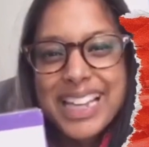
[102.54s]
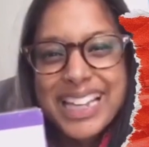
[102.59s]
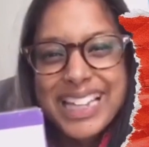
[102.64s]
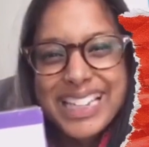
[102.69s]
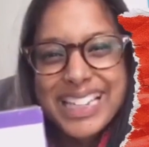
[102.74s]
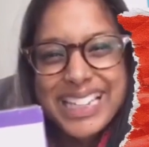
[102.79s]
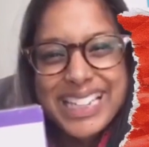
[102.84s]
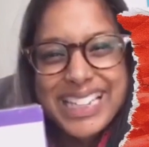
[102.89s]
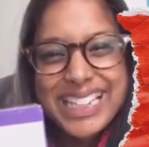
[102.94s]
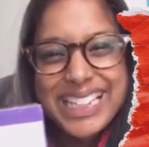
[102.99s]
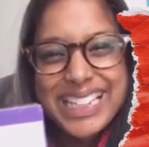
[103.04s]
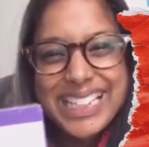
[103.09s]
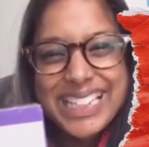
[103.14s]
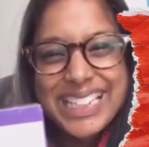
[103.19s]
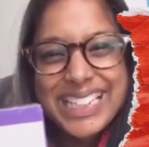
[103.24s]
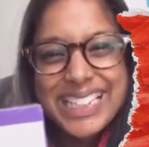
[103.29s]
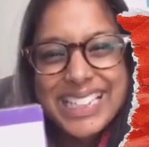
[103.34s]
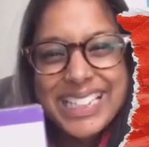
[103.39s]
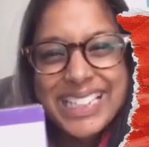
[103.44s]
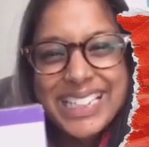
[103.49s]

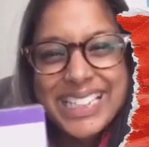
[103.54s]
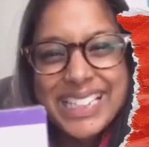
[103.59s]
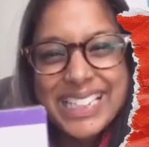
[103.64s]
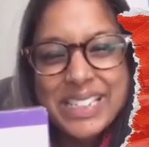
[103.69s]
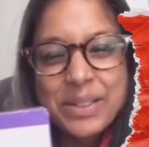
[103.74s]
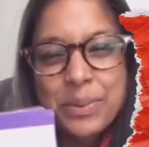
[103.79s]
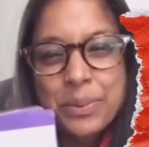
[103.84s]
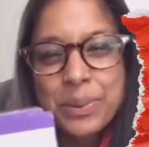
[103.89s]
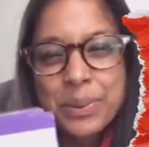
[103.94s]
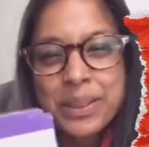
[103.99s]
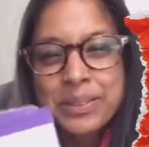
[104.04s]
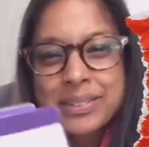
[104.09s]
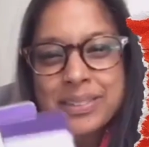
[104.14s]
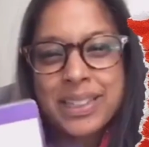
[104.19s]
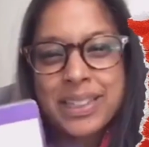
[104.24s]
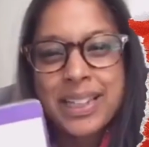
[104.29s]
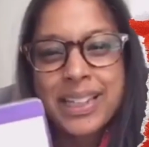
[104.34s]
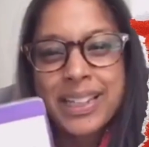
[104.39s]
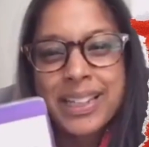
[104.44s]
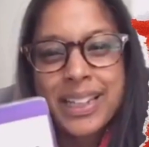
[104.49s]
E. Well
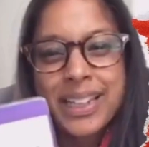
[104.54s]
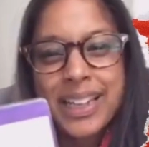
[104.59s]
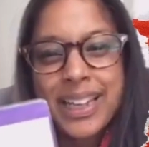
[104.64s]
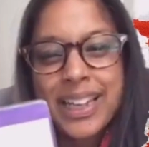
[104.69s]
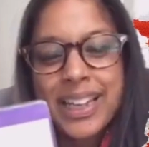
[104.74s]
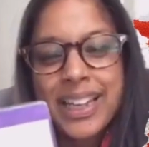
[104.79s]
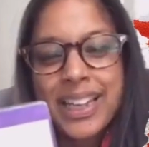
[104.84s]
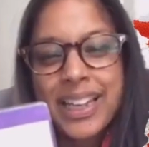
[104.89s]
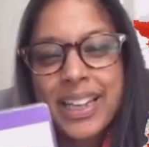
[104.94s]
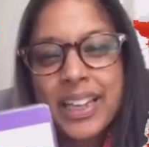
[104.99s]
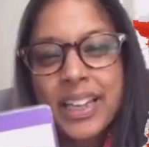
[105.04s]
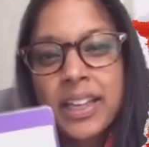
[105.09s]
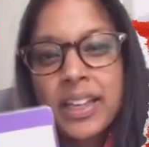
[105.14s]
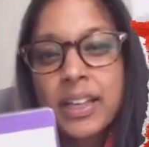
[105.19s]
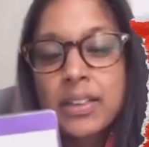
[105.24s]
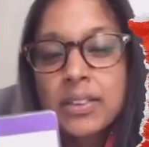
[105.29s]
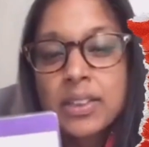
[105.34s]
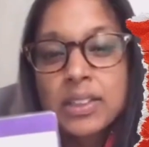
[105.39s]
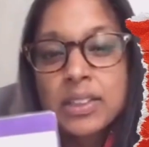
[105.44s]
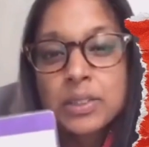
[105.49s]
done.
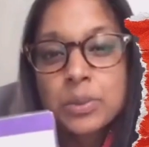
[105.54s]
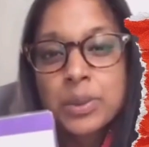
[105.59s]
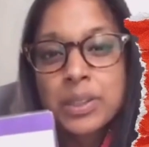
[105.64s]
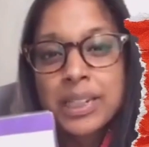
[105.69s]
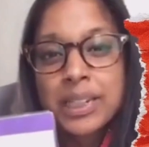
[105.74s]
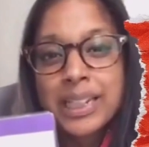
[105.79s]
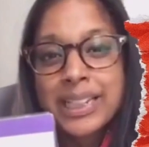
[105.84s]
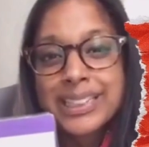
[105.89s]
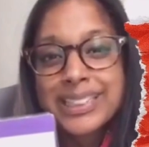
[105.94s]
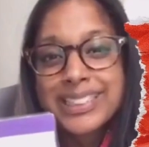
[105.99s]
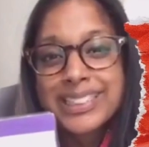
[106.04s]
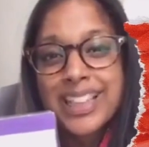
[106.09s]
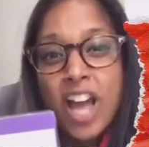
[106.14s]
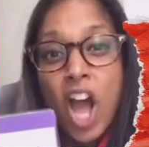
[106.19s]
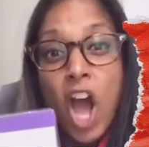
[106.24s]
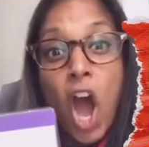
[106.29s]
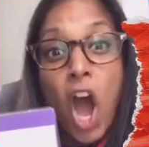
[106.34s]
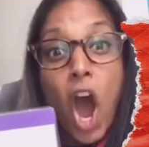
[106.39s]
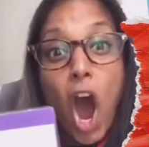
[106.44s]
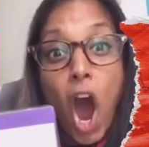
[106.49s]
This one is
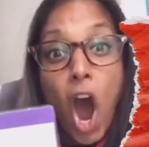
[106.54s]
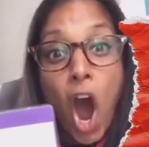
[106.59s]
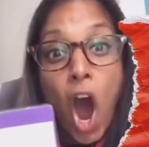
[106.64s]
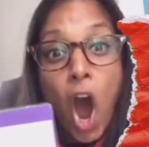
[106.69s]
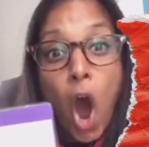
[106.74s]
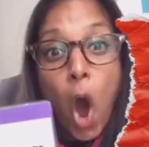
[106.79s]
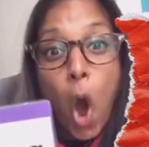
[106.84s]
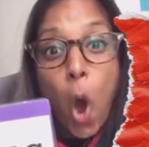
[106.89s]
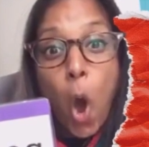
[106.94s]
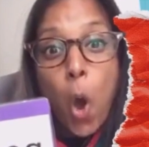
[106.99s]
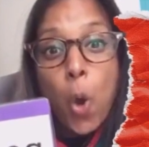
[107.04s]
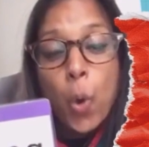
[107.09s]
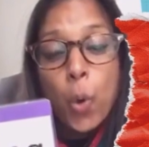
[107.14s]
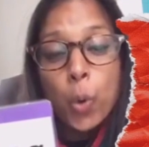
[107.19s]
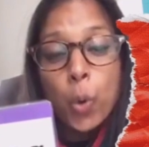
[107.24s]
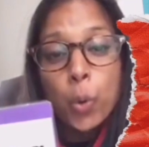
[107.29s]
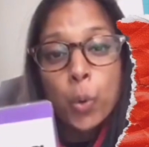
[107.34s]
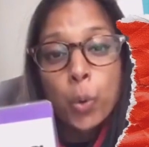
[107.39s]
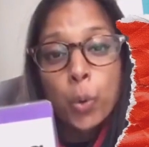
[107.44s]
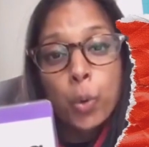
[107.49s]

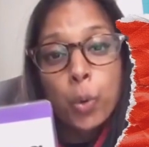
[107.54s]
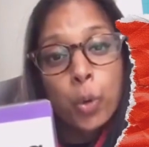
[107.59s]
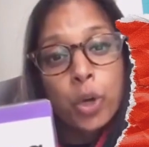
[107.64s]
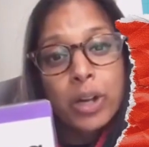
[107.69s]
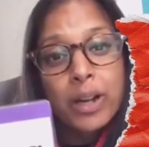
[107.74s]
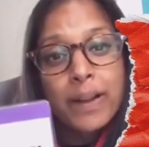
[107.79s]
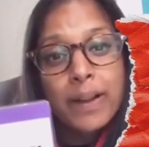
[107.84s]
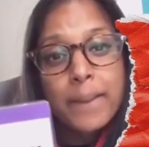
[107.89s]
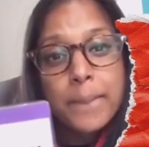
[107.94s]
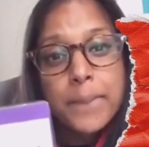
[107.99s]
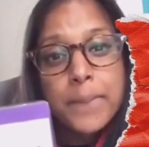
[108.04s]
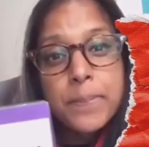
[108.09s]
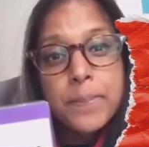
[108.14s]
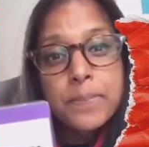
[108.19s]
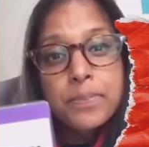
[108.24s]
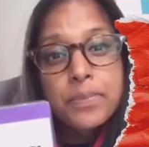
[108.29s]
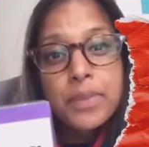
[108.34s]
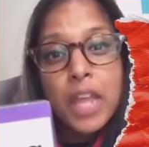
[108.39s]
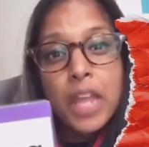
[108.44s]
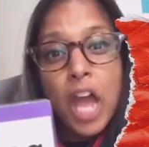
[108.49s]
O.
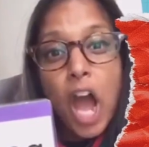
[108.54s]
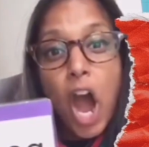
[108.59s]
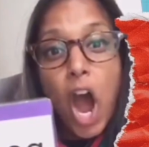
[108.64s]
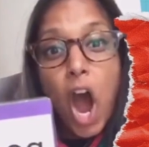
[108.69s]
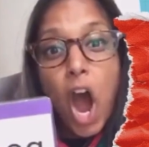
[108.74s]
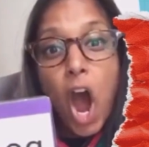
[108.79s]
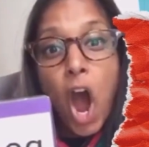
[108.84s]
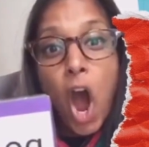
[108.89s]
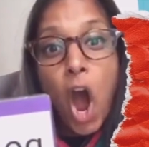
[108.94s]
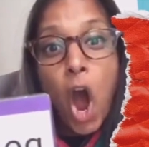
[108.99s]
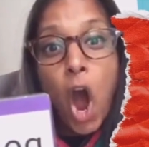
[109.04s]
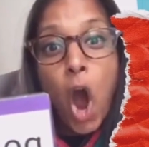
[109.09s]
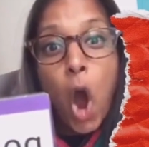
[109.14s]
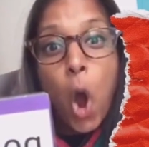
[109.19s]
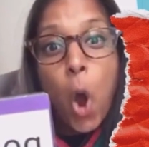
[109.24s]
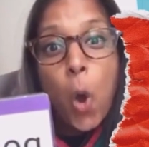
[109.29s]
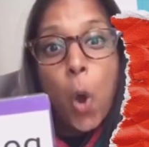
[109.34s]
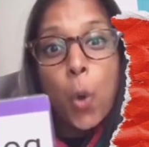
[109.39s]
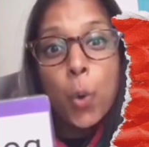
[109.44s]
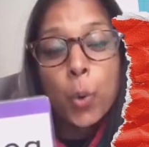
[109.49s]

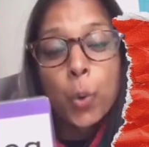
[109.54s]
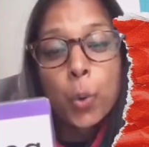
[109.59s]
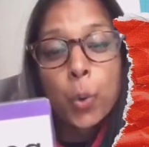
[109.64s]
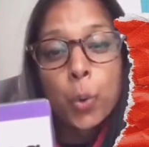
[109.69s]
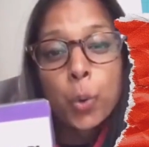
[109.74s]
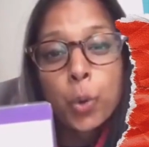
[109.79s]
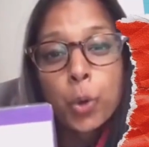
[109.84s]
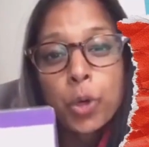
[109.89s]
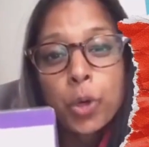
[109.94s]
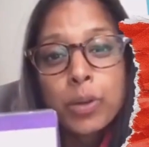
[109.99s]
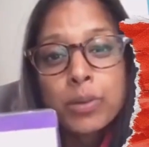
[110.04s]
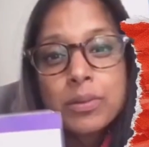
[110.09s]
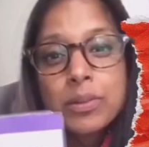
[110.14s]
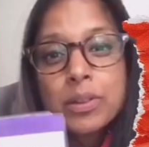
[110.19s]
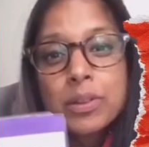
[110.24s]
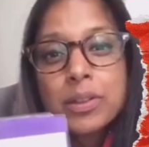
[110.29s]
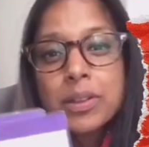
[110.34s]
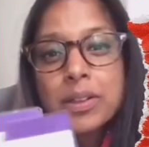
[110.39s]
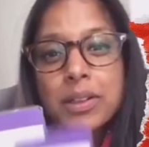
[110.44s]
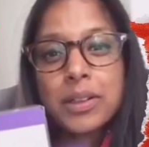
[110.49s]
O.
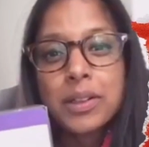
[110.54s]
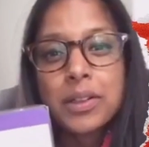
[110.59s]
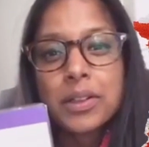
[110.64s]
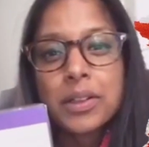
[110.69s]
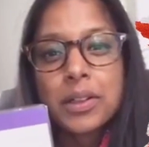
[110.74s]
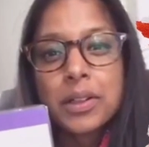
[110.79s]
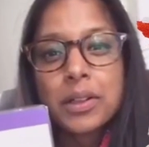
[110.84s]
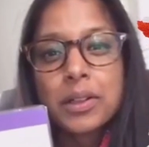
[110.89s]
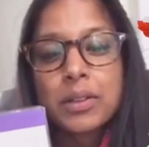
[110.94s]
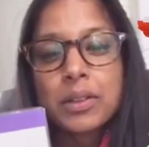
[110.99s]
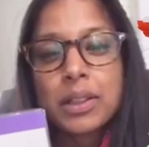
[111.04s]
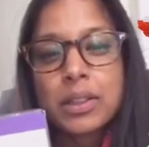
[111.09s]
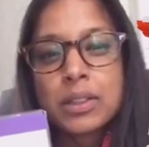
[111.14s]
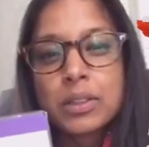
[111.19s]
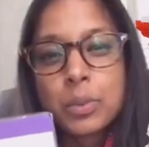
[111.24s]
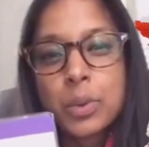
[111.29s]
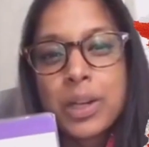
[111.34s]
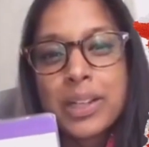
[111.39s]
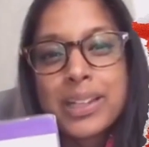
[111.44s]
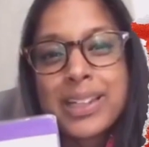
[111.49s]

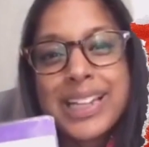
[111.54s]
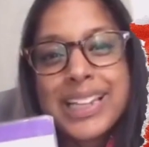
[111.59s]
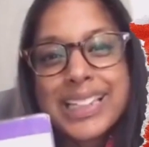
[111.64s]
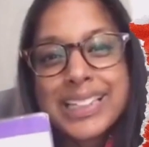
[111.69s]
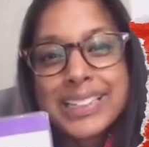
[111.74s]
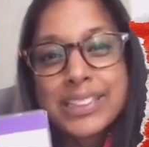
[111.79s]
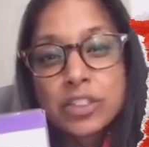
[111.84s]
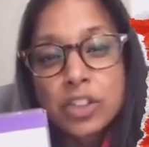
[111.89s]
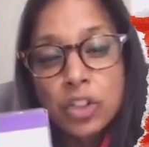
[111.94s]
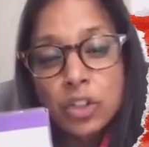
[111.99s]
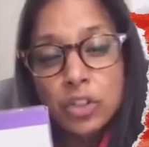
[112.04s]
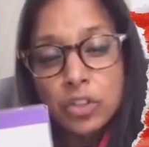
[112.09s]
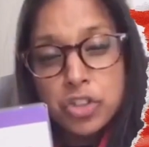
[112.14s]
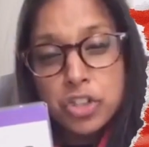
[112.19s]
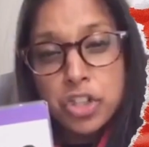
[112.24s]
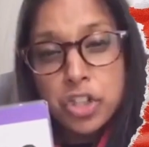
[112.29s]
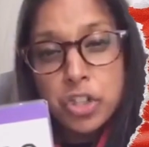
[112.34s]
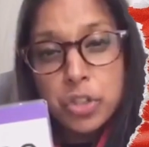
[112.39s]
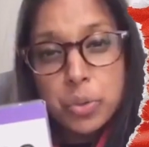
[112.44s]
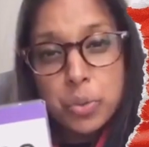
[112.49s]
This one is got
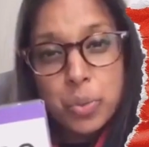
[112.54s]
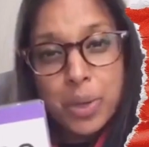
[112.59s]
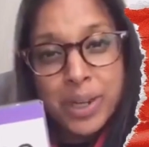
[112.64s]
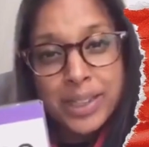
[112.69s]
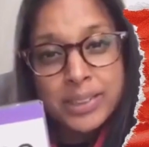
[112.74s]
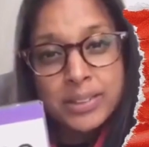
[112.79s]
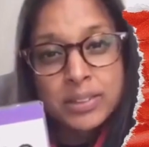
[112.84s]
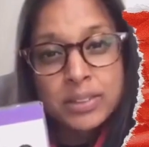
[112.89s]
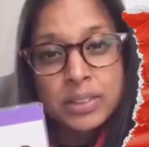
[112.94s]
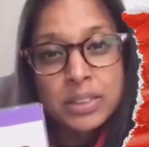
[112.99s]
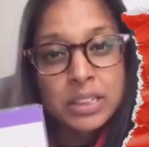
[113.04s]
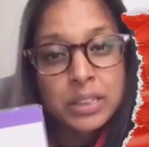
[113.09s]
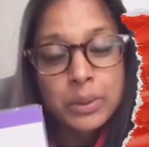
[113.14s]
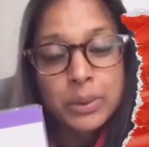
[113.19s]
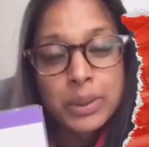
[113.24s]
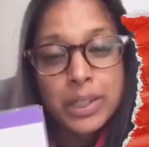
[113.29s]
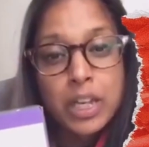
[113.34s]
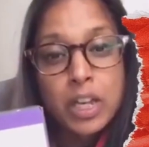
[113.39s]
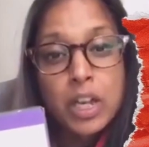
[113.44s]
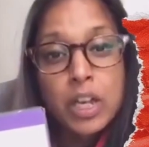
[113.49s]
two ways to do
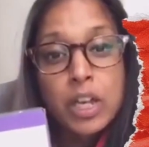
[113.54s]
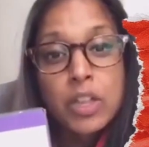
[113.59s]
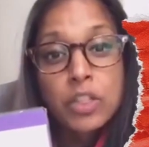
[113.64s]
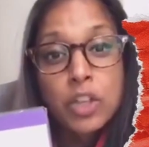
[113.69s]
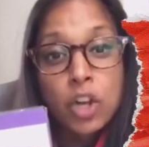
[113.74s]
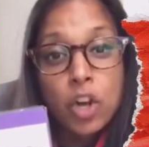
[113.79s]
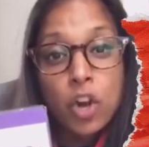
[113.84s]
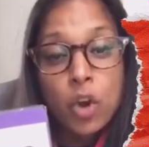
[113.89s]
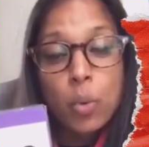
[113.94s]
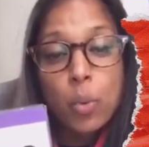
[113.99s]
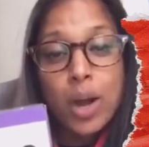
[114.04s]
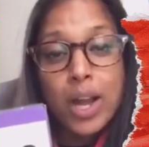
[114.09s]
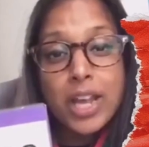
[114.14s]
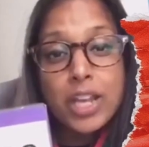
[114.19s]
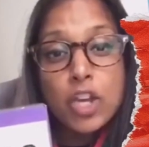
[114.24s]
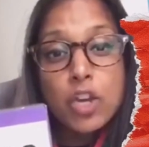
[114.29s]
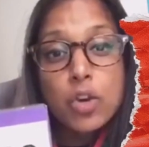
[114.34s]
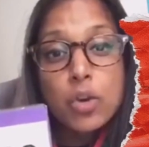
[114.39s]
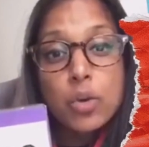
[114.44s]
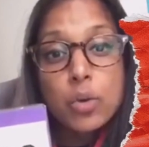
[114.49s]
it. The long way,
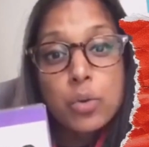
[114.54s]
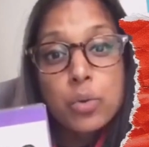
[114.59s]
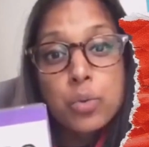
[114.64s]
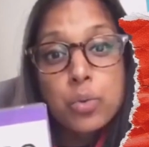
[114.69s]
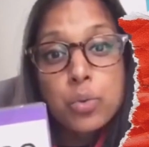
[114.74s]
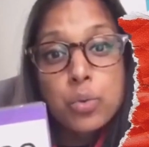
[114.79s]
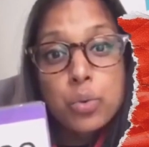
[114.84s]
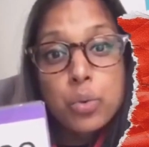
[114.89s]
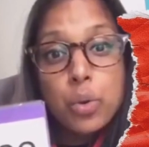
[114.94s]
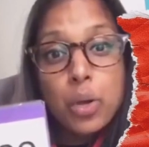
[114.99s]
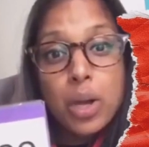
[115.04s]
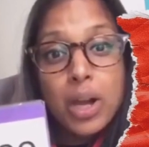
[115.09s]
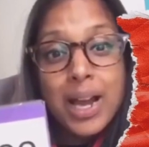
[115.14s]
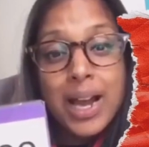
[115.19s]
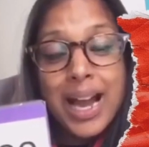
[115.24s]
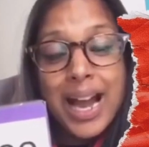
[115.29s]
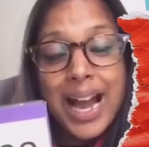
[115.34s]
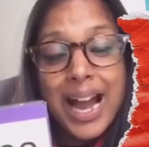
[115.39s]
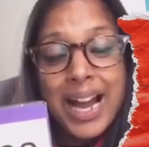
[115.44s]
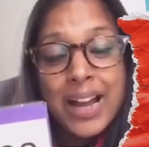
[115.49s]
oo,
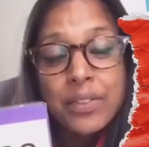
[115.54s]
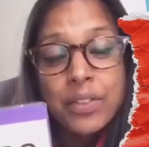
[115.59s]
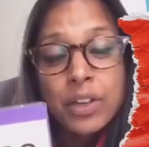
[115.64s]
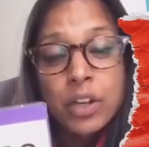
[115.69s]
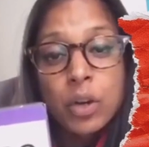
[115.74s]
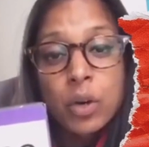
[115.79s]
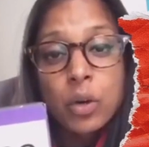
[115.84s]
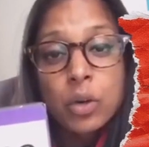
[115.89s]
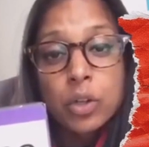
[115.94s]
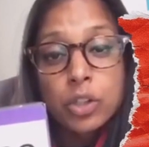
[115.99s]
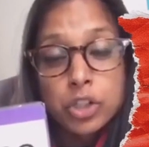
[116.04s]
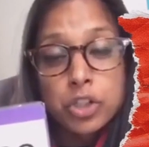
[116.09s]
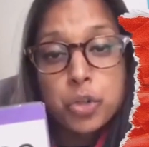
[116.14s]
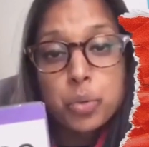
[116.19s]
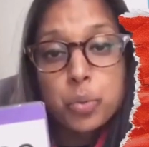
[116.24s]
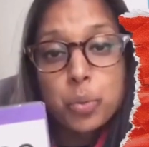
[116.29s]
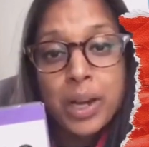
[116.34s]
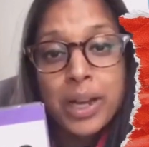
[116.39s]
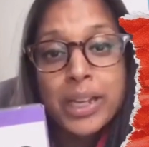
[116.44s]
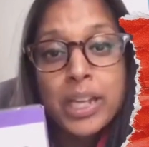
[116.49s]
and the
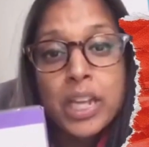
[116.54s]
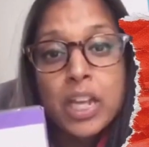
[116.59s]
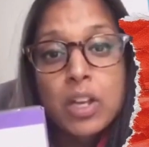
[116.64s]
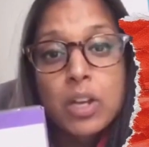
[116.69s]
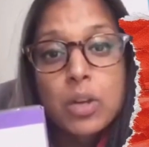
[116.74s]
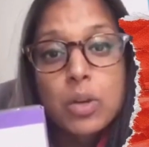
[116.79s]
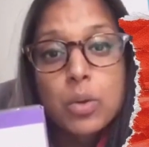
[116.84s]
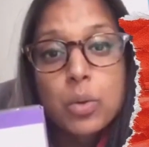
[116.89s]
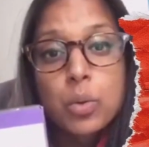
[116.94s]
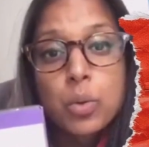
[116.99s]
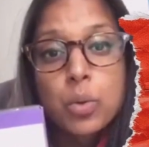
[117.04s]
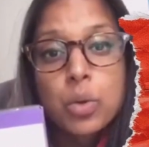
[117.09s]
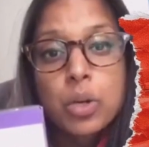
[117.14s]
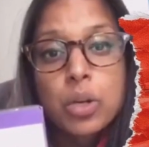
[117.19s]
short way, oo.